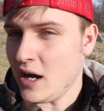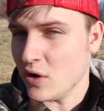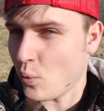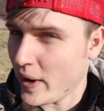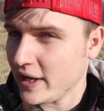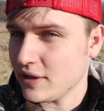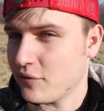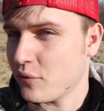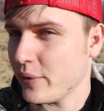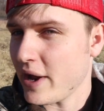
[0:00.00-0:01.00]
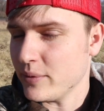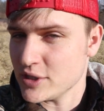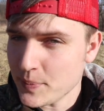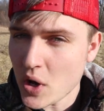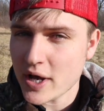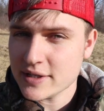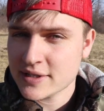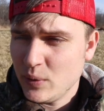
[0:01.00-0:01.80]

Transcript: on waiting for that response,